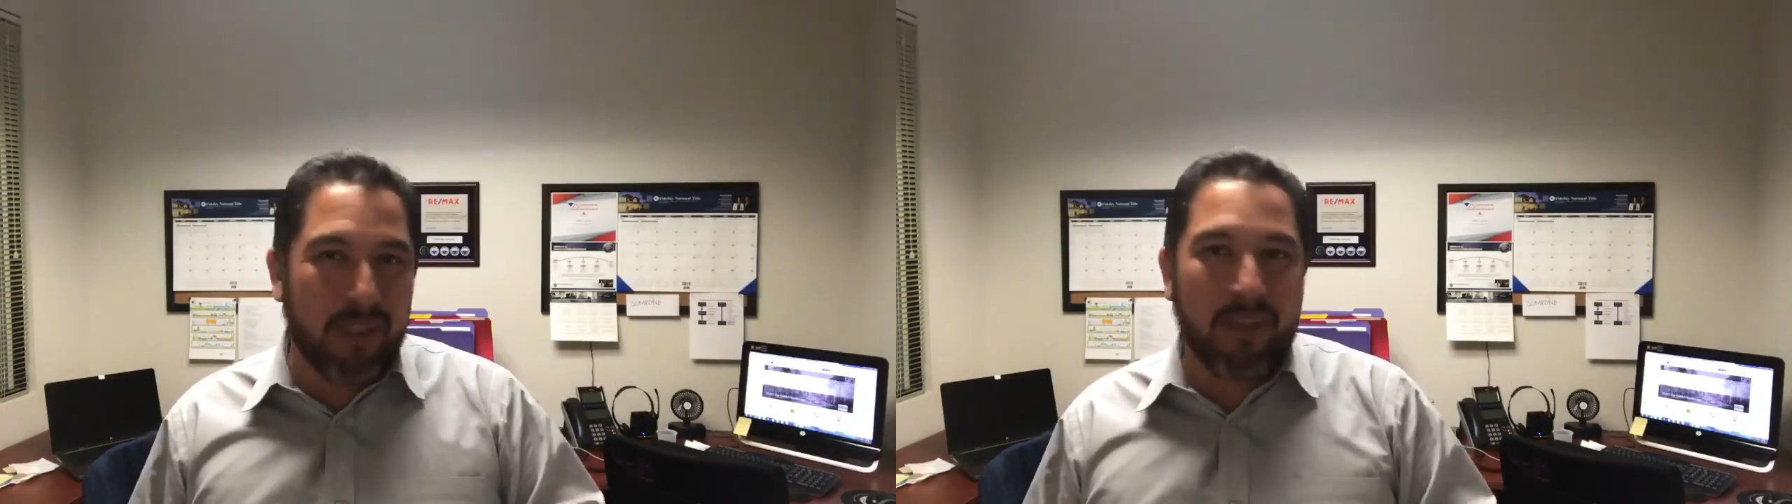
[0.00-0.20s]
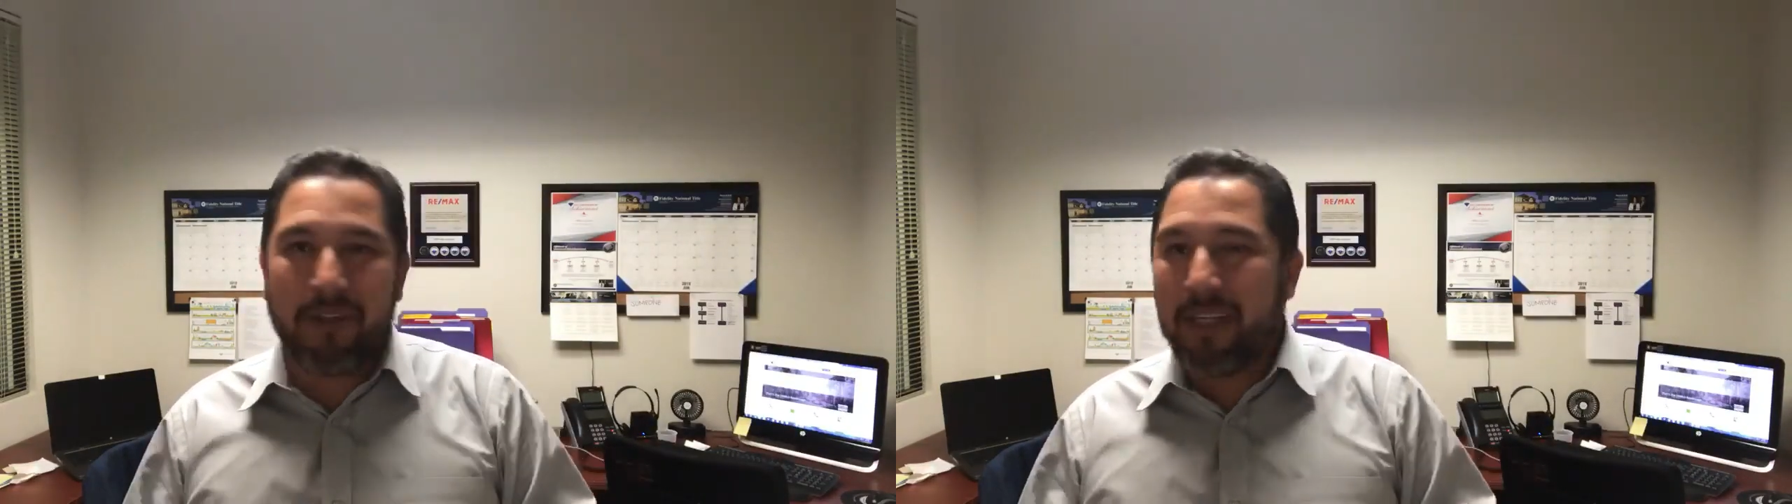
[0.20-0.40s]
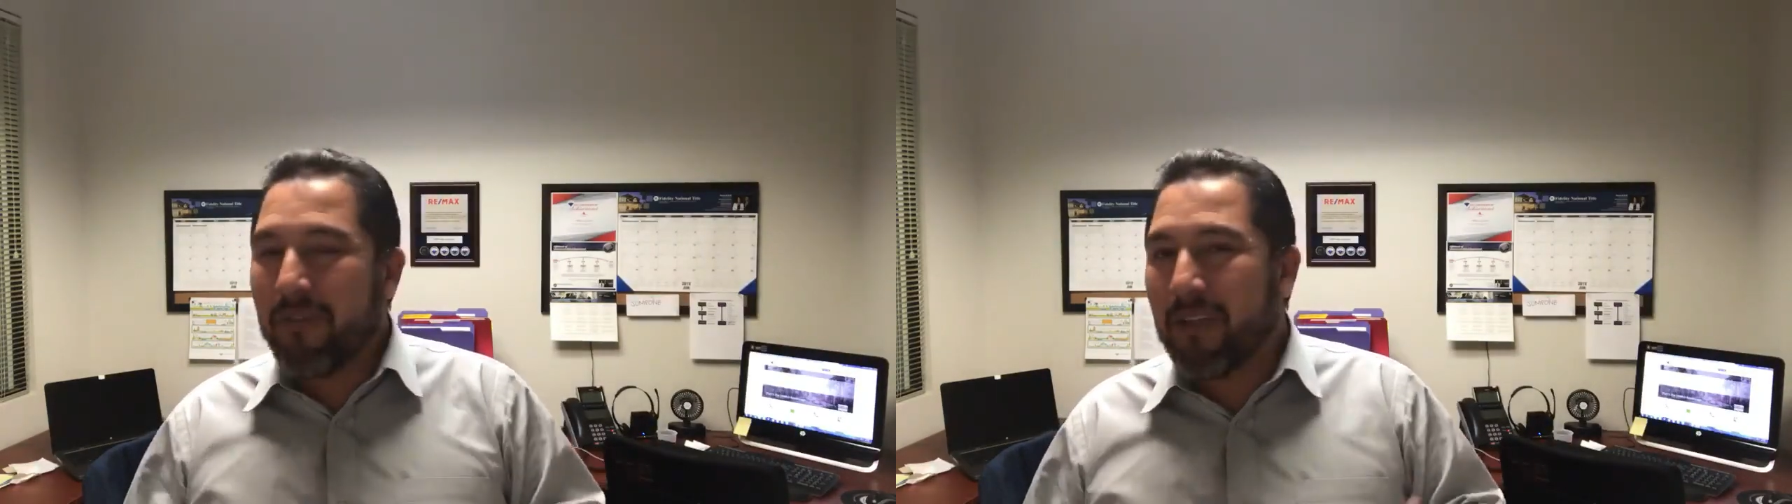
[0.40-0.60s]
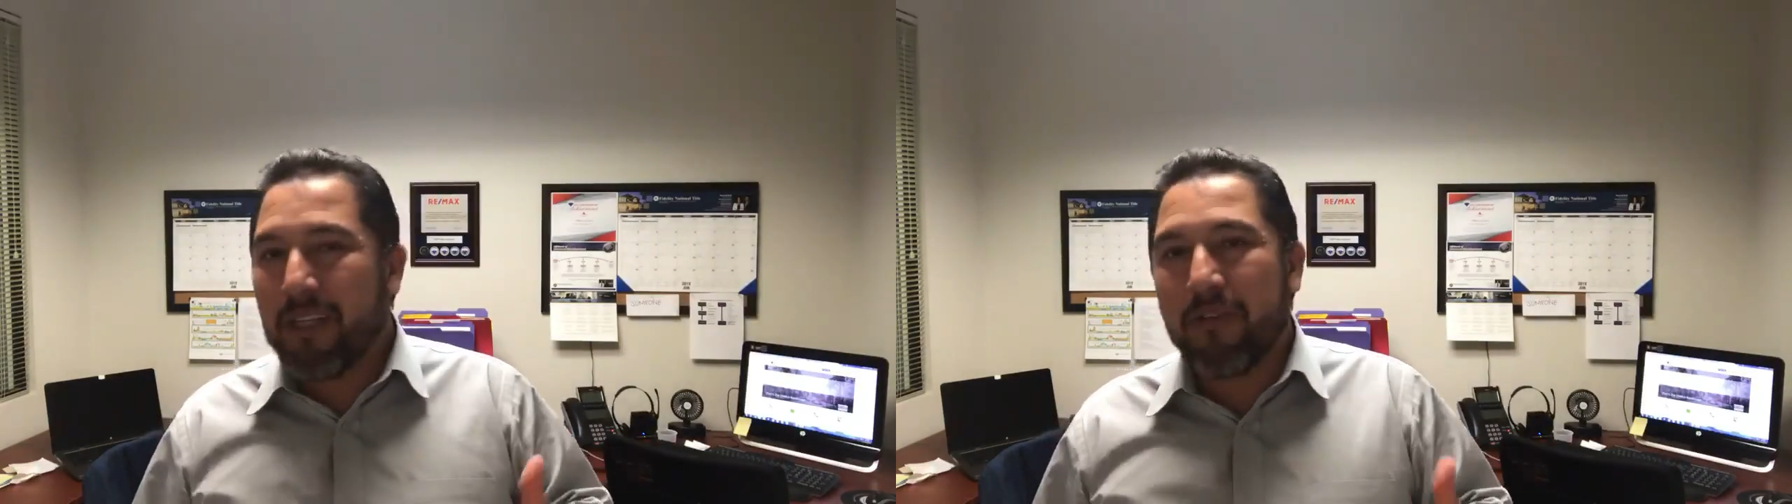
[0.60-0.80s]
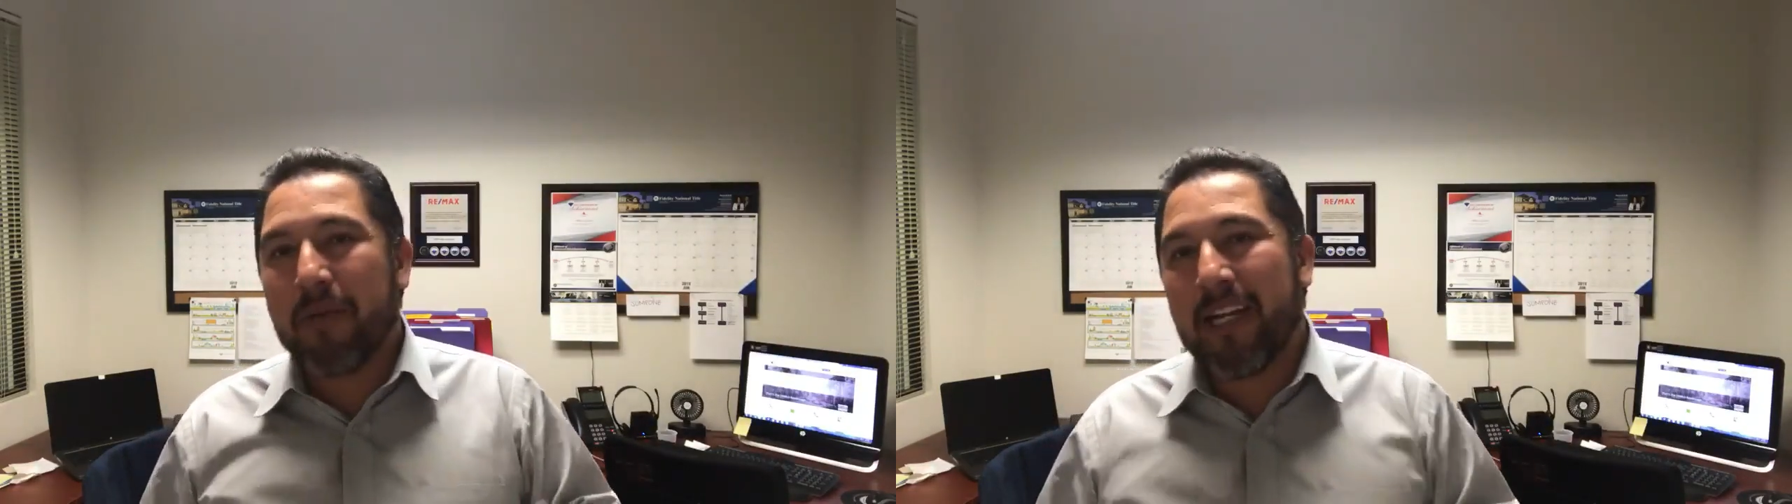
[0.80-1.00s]

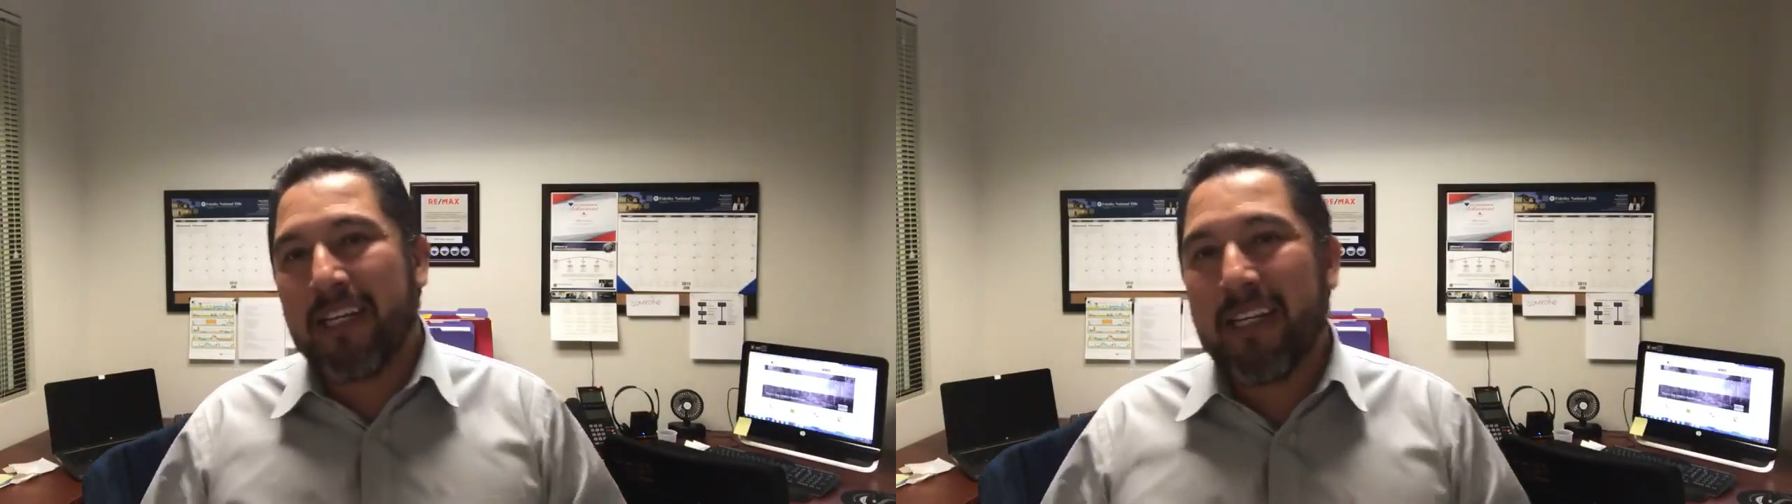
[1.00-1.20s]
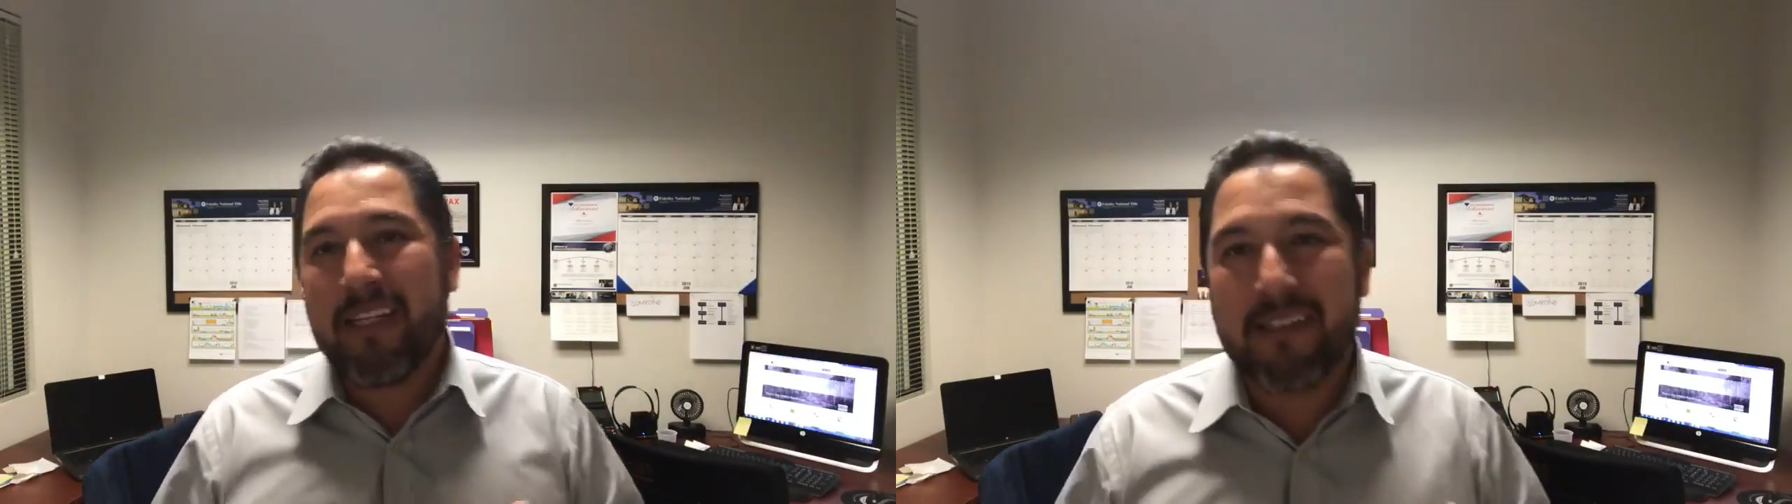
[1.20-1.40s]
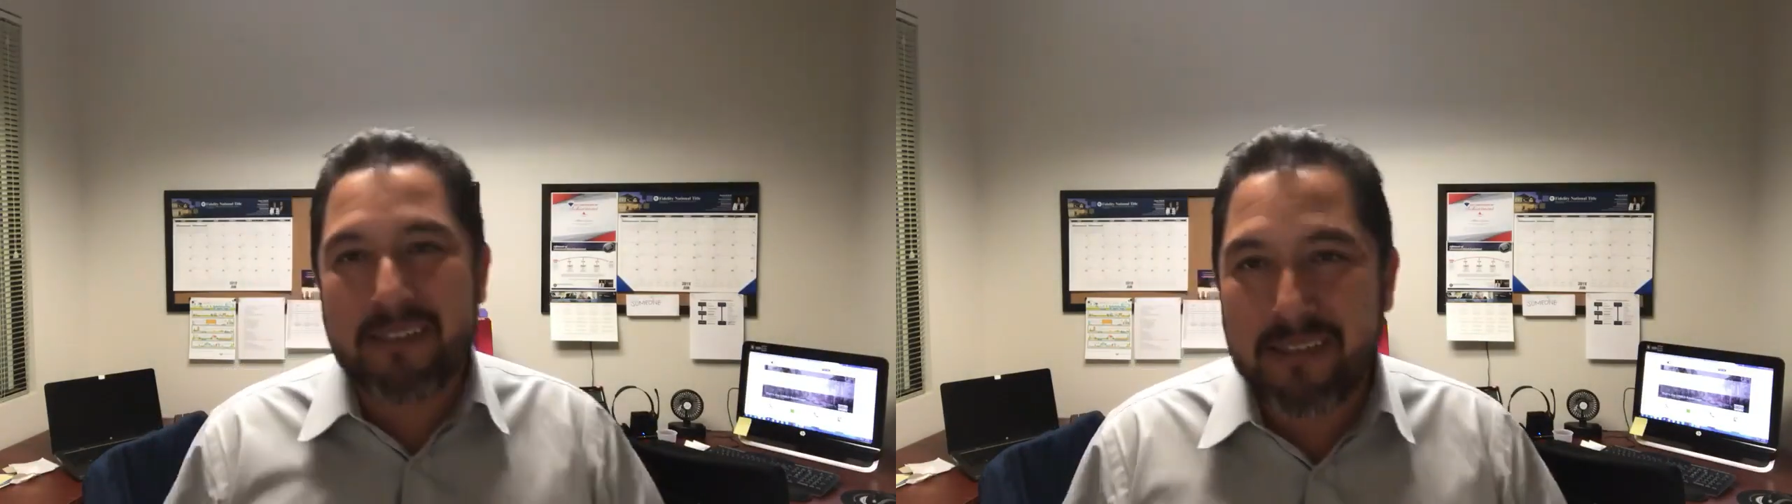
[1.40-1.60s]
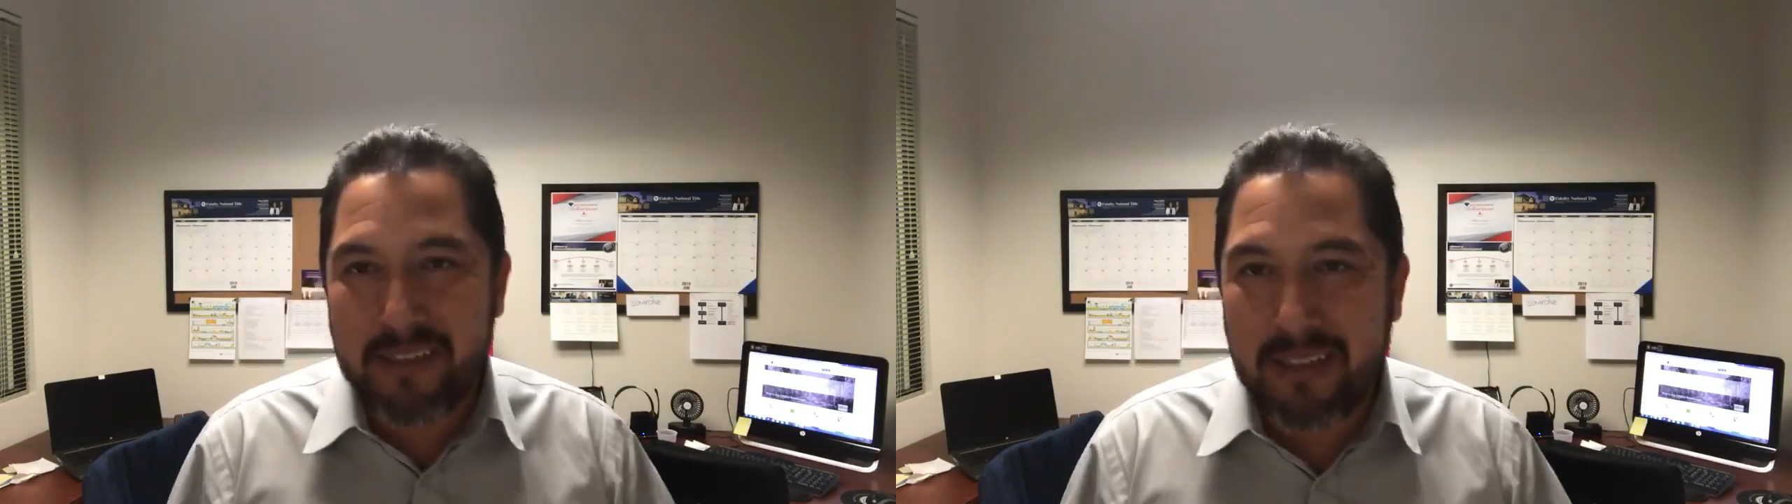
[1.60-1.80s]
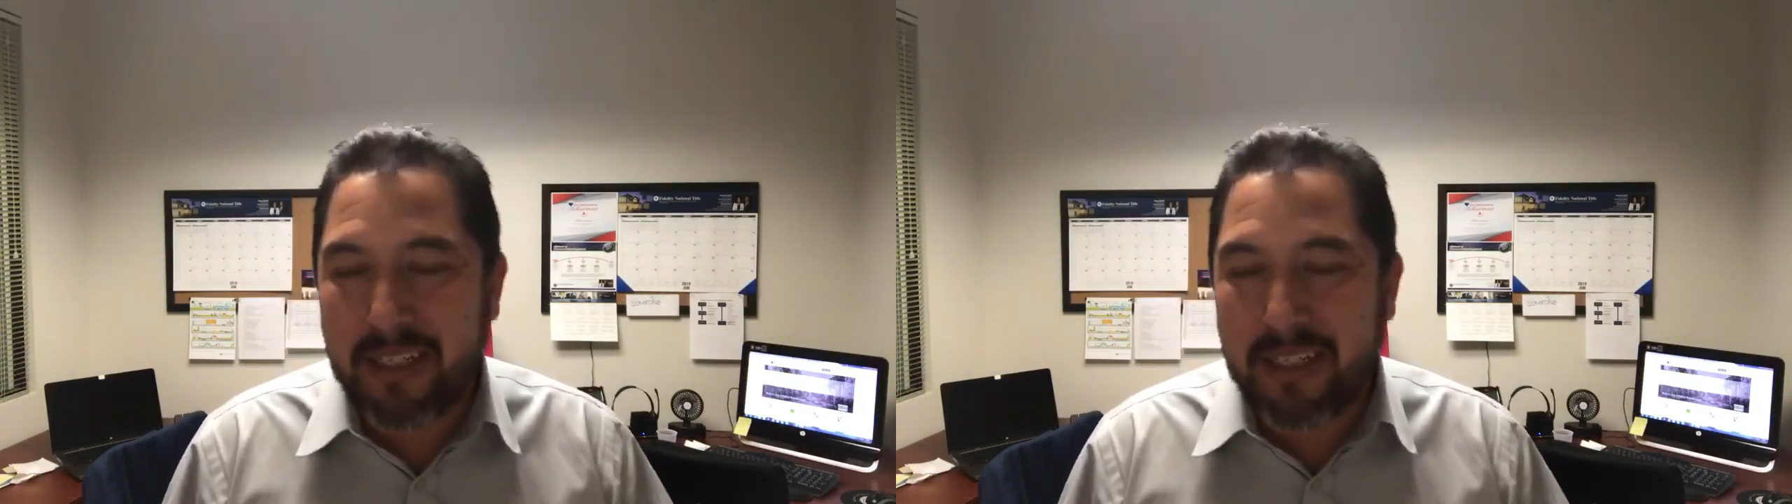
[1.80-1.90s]
give them ideas,